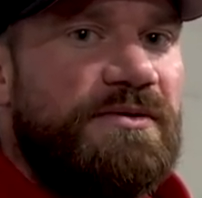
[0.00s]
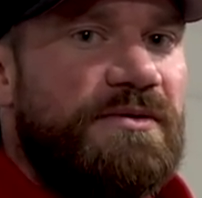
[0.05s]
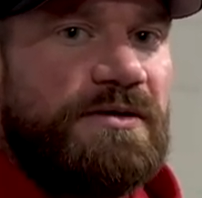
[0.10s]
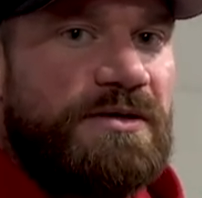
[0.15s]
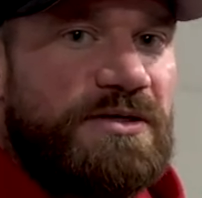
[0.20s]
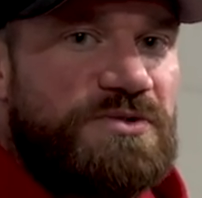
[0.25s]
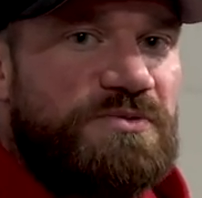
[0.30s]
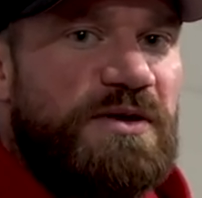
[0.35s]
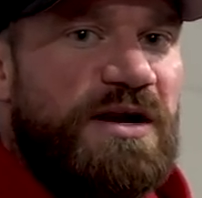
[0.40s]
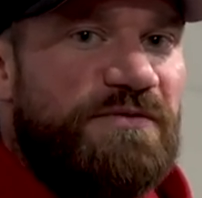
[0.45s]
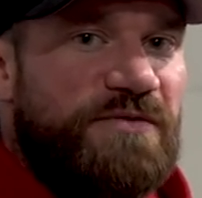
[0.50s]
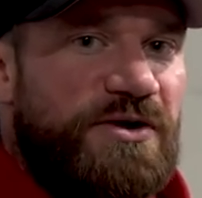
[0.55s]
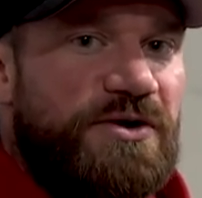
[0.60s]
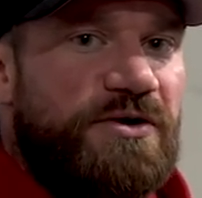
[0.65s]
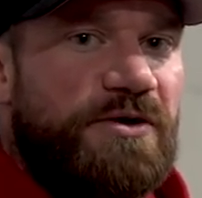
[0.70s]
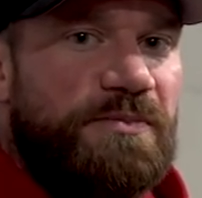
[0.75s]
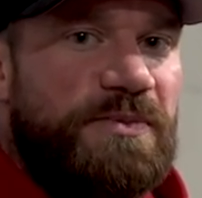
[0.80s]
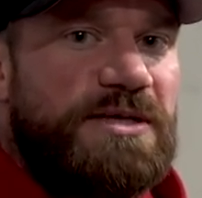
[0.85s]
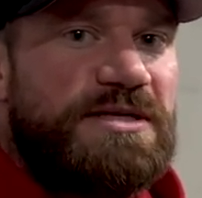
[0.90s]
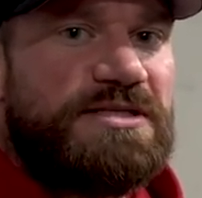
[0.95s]
Because whenever
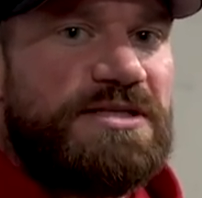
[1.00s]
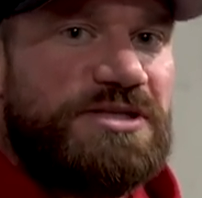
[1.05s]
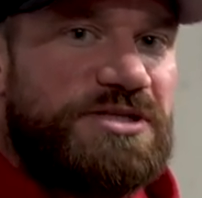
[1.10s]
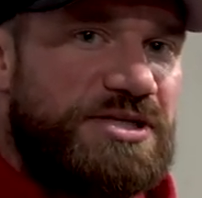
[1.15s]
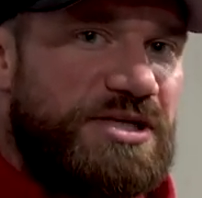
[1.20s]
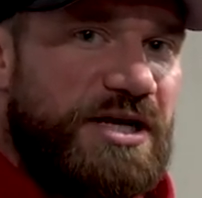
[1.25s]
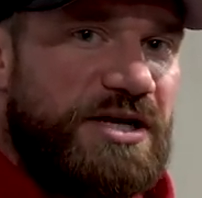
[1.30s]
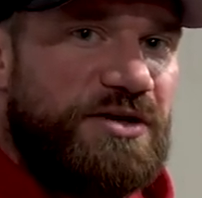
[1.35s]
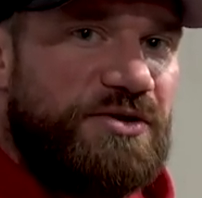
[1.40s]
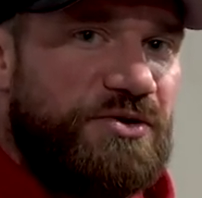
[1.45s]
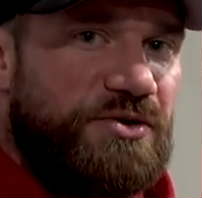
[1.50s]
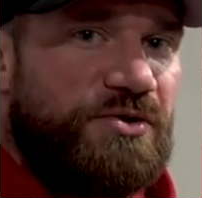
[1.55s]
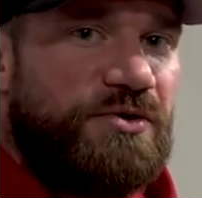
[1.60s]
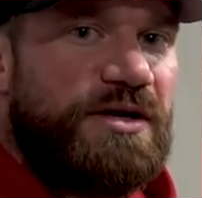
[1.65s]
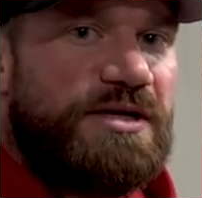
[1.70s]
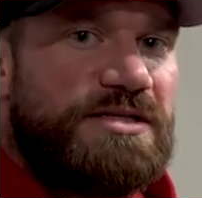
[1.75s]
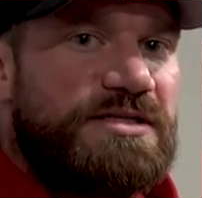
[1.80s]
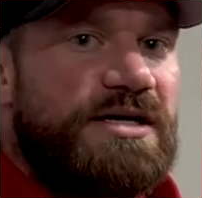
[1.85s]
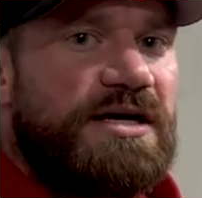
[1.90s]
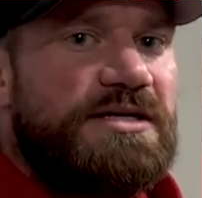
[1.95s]
you're a piece of shit and you
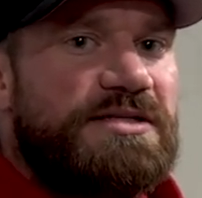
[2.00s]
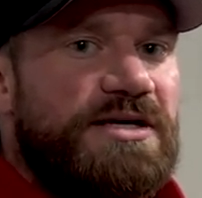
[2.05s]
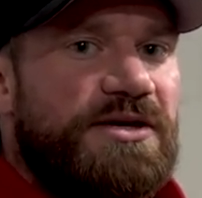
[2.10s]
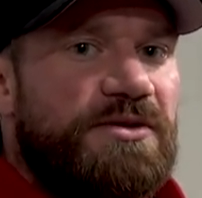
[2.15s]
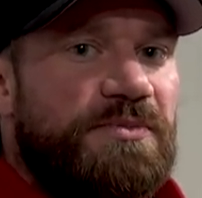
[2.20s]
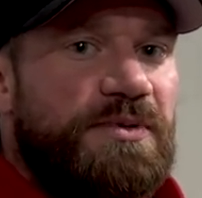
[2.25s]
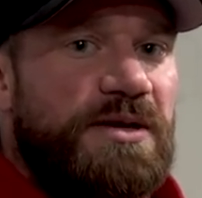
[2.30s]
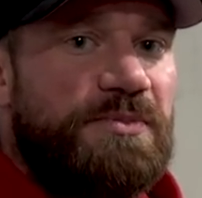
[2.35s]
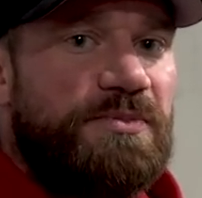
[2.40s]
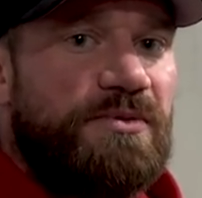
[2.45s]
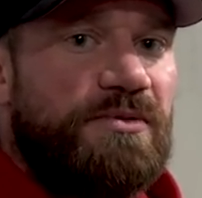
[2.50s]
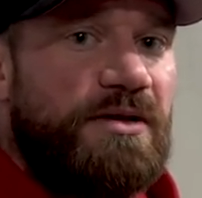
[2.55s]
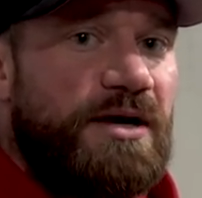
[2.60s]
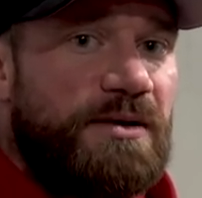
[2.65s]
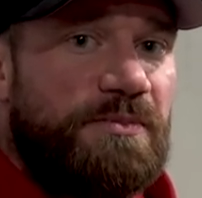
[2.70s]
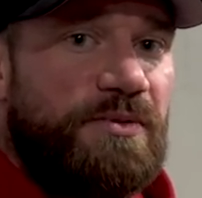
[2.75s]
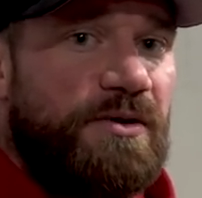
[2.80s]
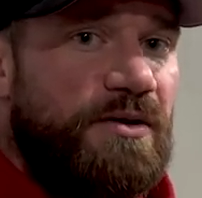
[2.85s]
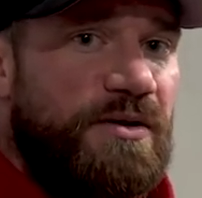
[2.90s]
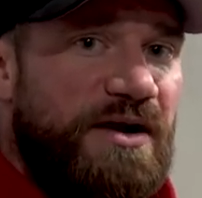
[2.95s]
criticize other people,
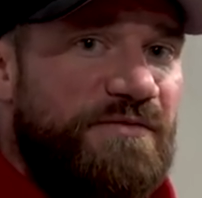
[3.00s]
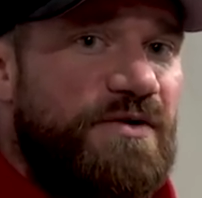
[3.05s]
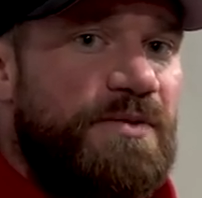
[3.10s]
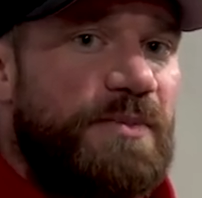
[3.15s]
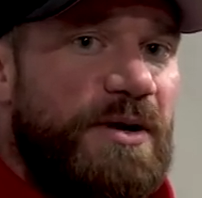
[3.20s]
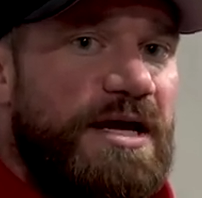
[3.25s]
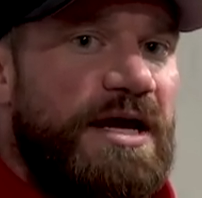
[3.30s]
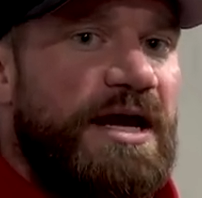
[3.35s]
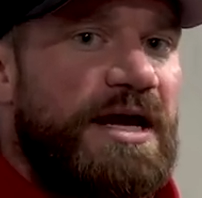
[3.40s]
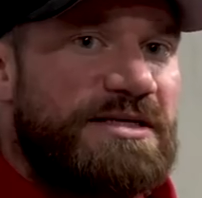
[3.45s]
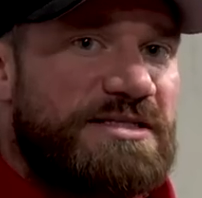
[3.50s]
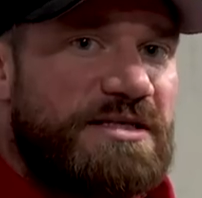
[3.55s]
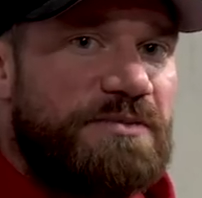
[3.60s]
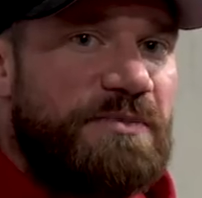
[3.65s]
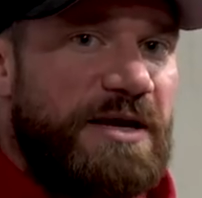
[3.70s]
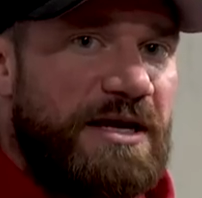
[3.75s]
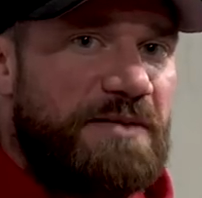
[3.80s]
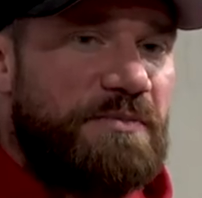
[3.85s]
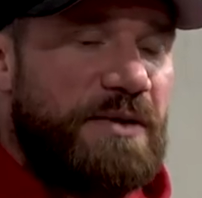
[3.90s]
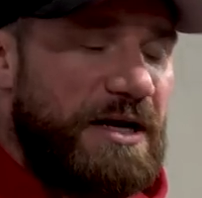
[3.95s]
like, bro, everybody has to
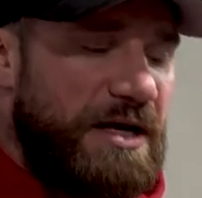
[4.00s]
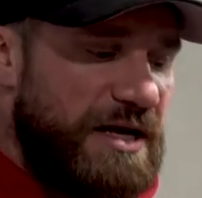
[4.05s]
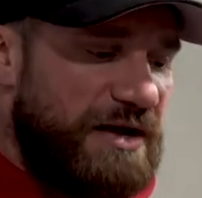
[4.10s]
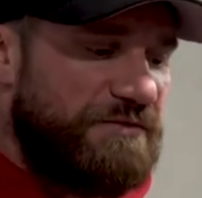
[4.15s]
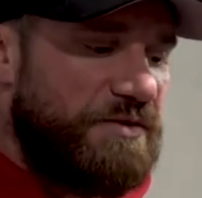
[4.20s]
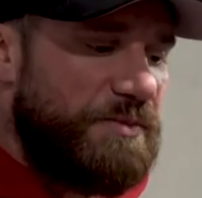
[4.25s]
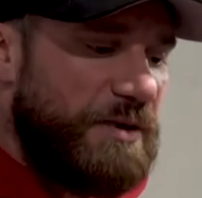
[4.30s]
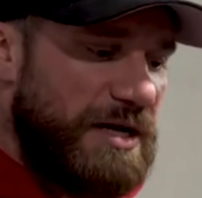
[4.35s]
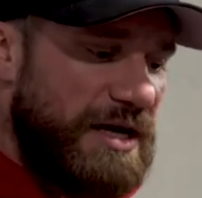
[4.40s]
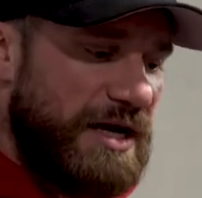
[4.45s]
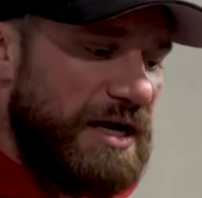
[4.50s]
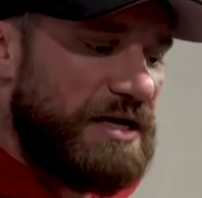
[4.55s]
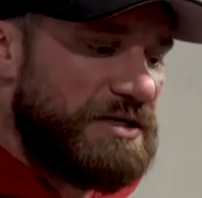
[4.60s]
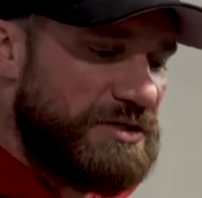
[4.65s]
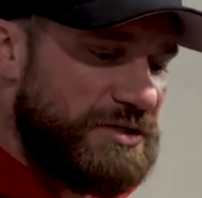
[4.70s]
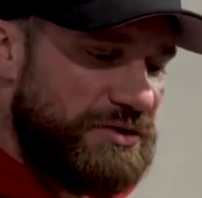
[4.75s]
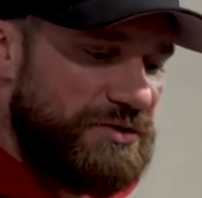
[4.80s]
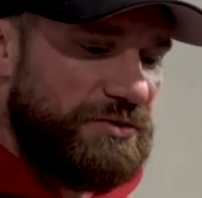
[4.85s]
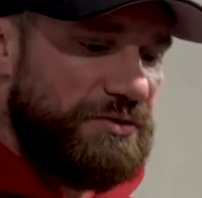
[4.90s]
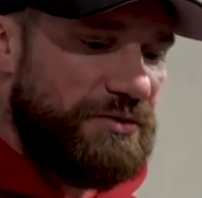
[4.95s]
make money. Everybody
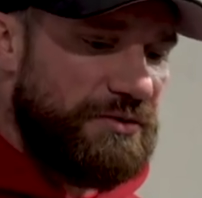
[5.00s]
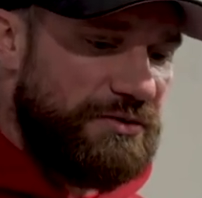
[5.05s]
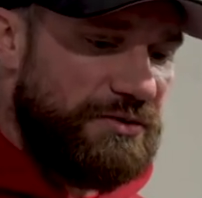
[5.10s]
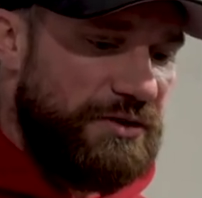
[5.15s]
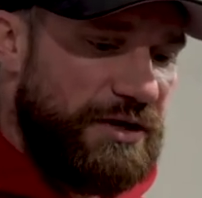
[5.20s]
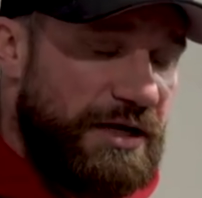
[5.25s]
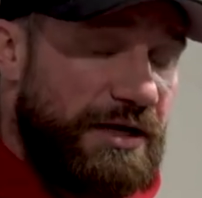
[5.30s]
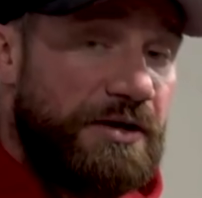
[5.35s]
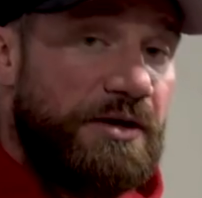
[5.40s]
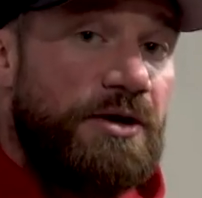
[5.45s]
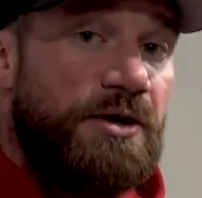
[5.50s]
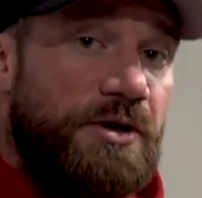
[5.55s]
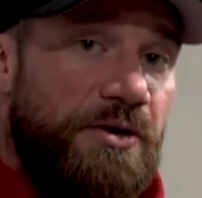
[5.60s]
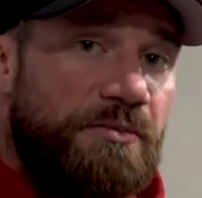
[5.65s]
has to do their thing.